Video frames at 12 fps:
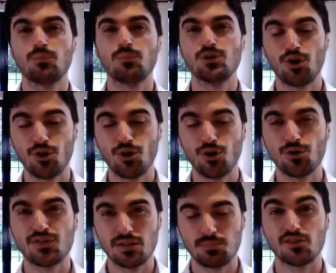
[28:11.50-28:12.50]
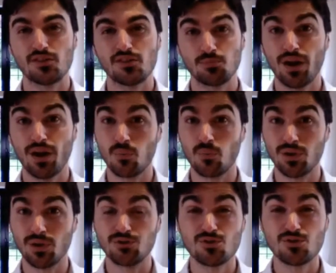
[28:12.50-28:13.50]
You know CPS is present
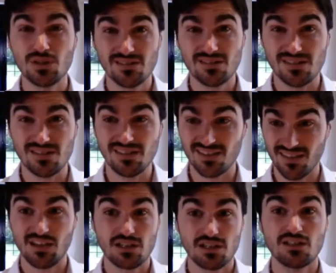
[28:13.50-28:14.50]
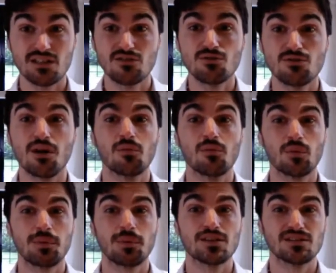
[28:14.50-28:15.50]
when you squeeze these things, and they really do hurt
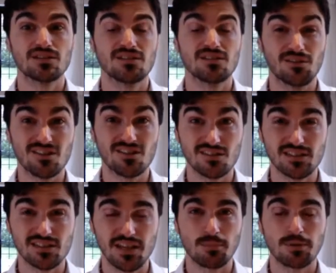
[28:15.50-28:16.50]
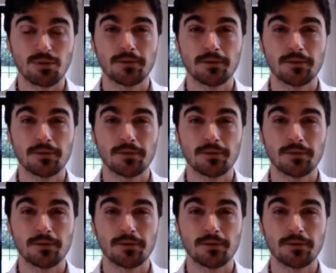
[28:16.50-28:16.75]
when the patient, you know, starts to yelp.